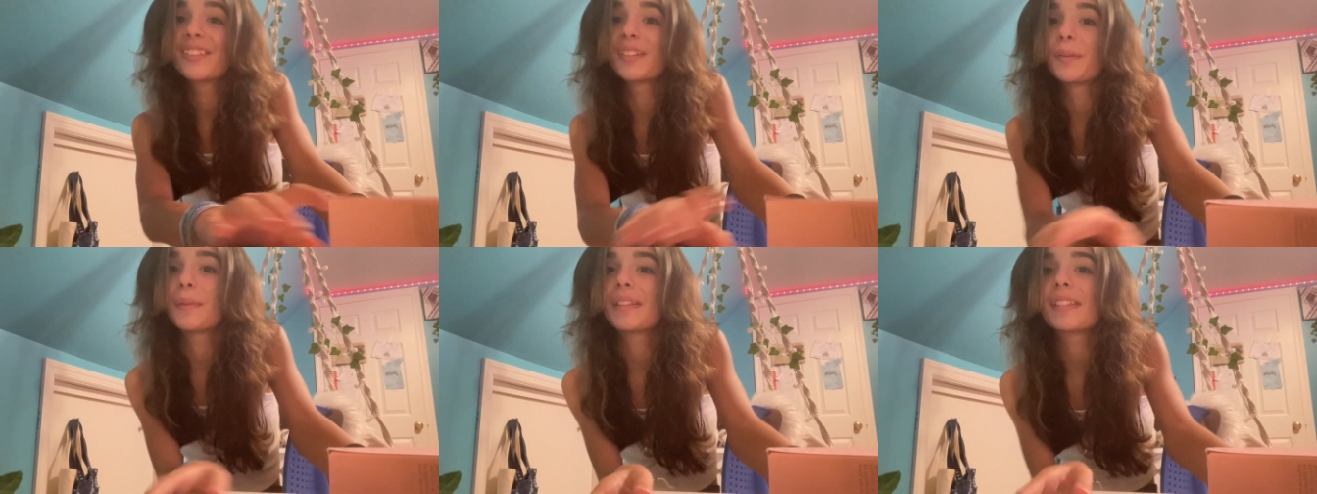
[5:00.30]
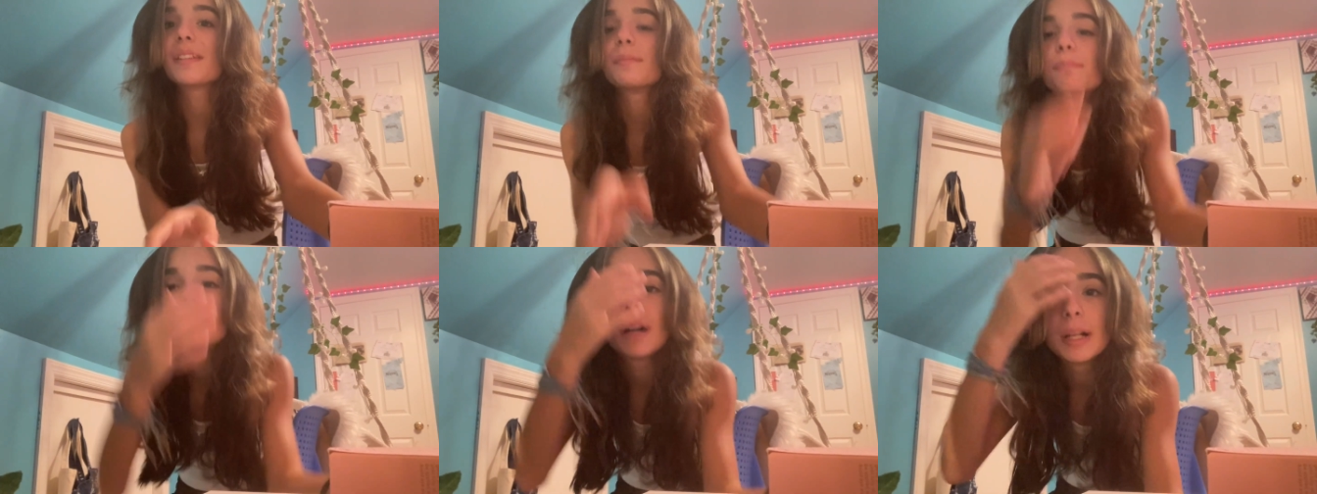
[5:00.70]
really
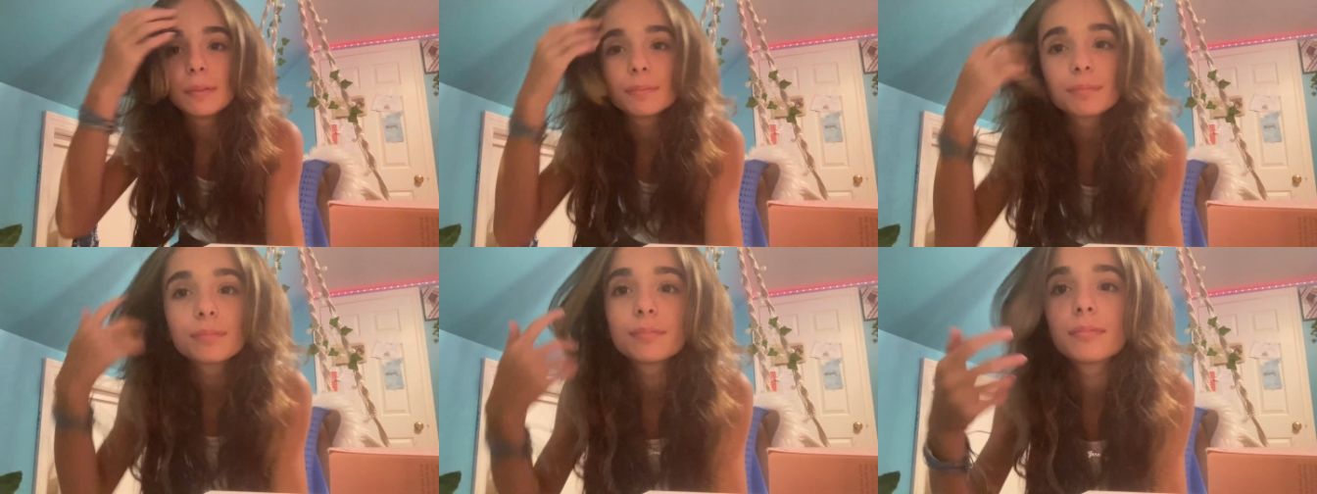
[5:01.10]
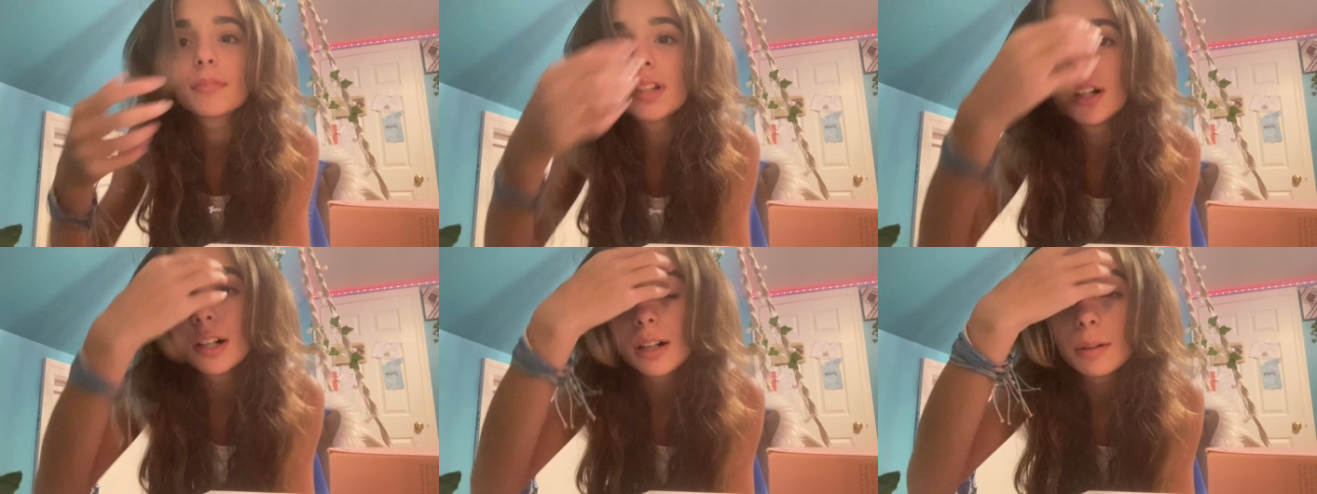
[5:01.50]
messy, but
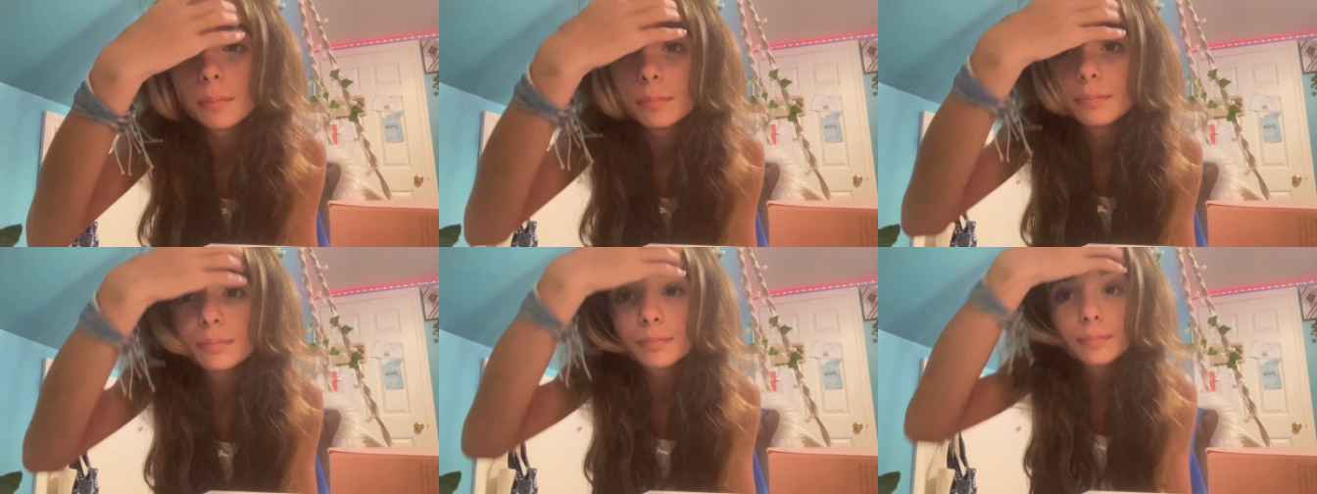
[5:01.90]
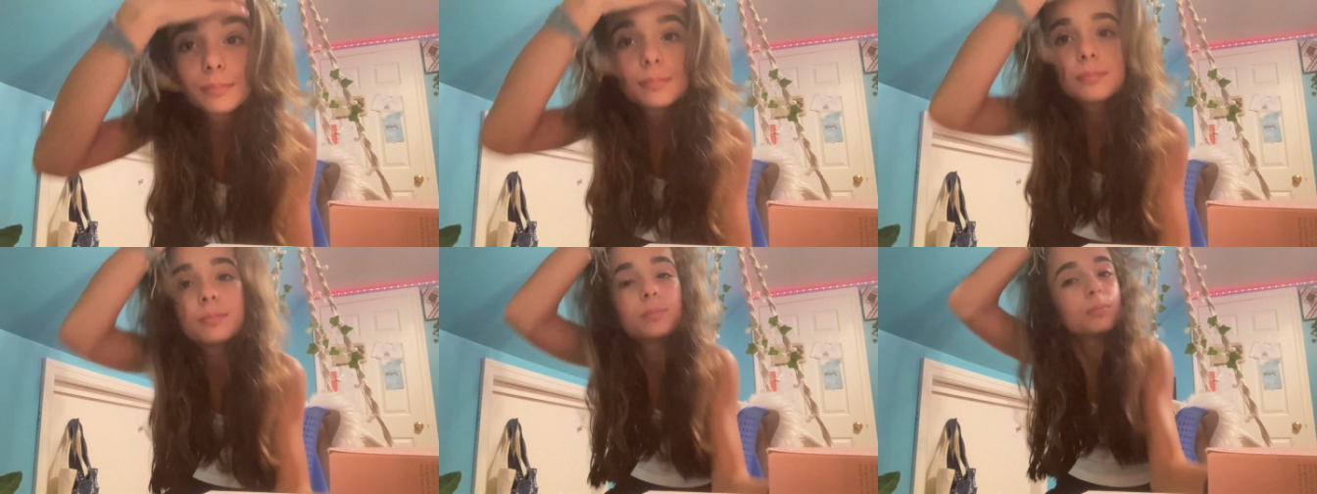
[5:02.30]
um,
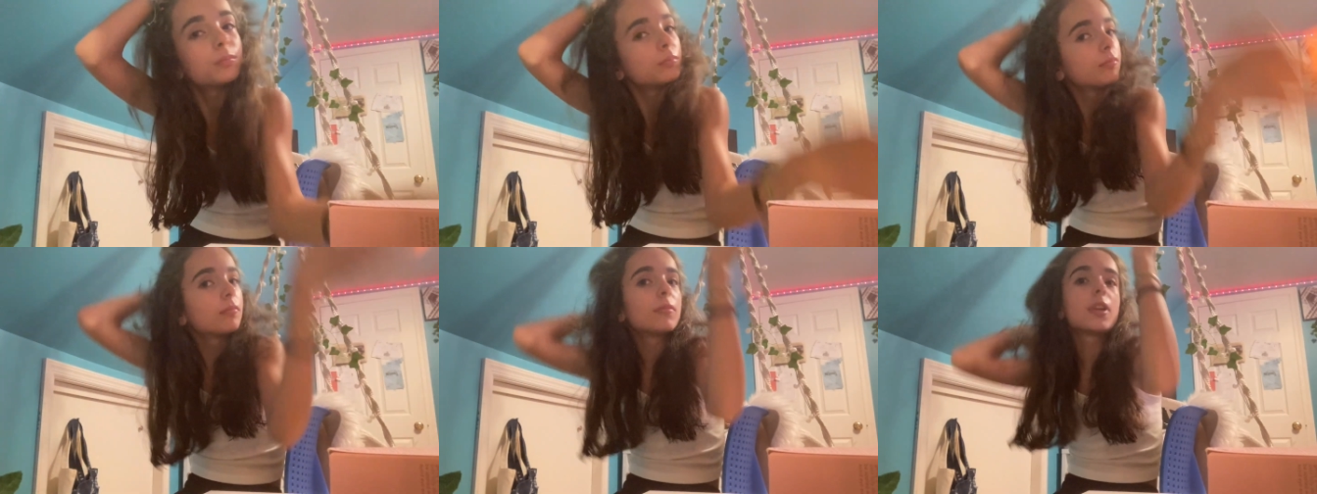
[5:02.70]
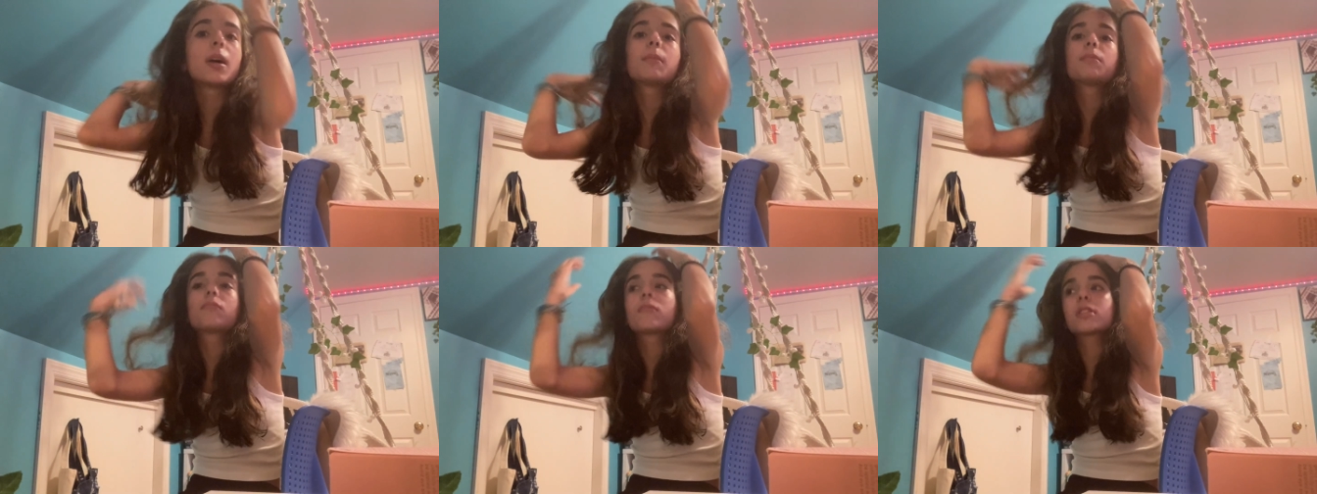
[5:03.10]

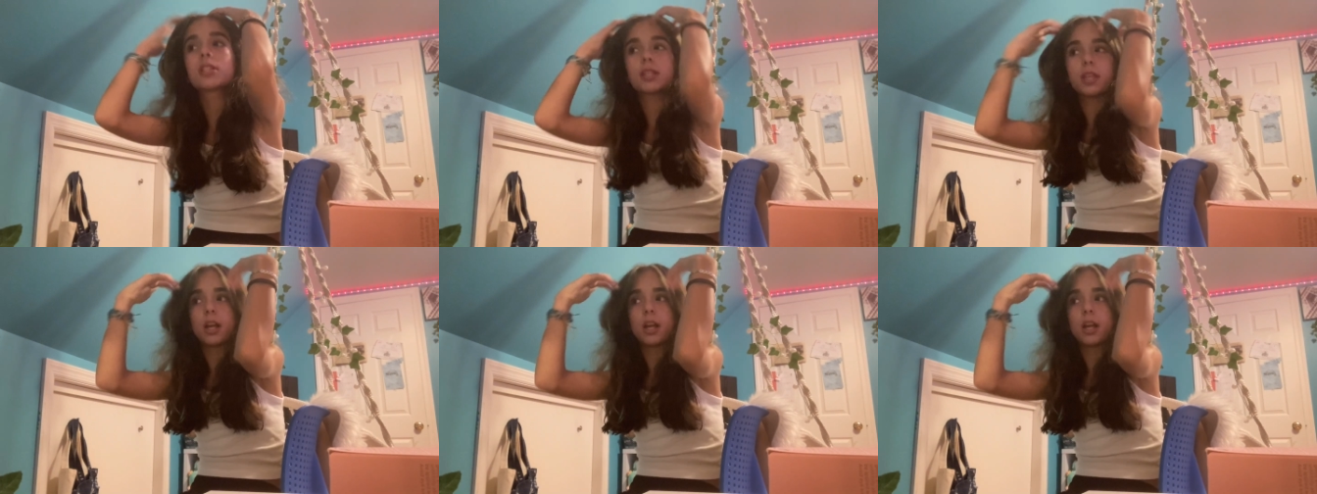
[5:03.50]
yeah, this is the